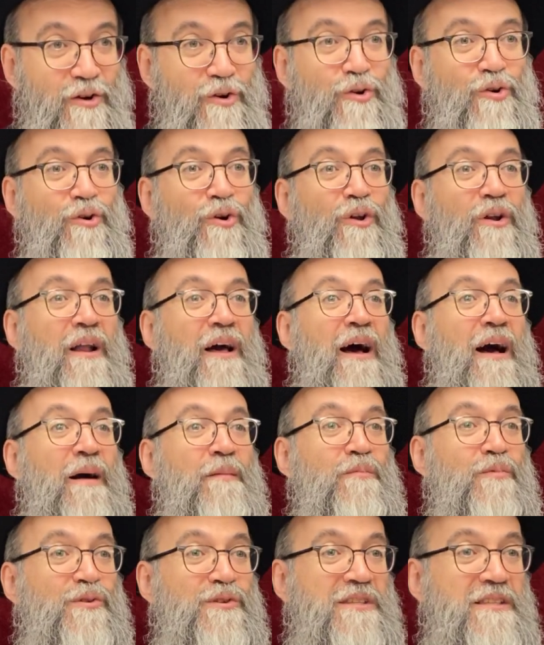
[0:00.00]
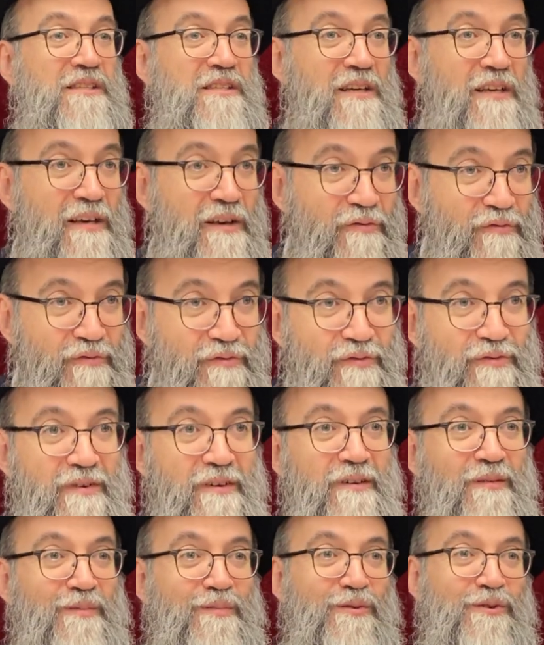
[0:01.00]
Kol ha-mosif,
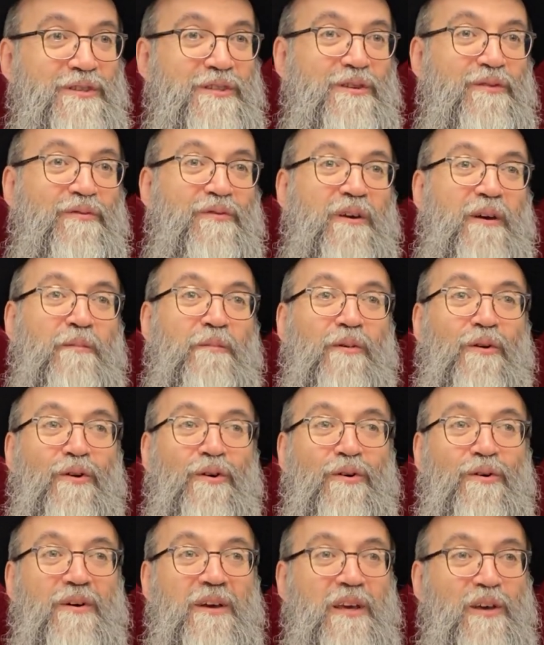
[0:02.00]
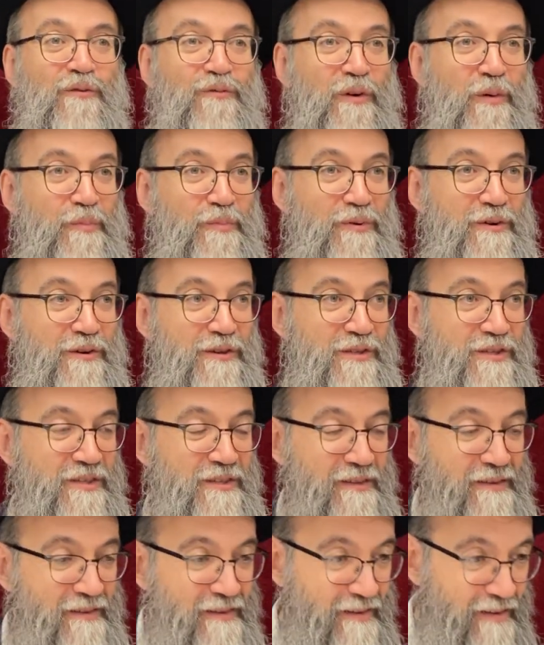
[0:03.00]
mosifim lo. If a
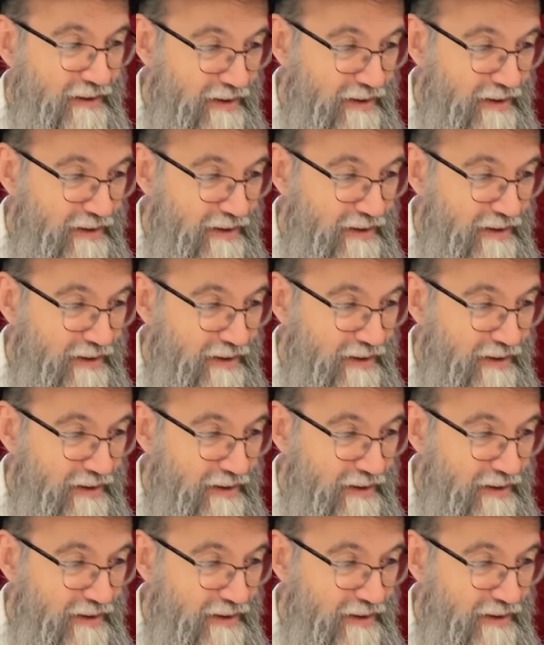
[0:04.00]
person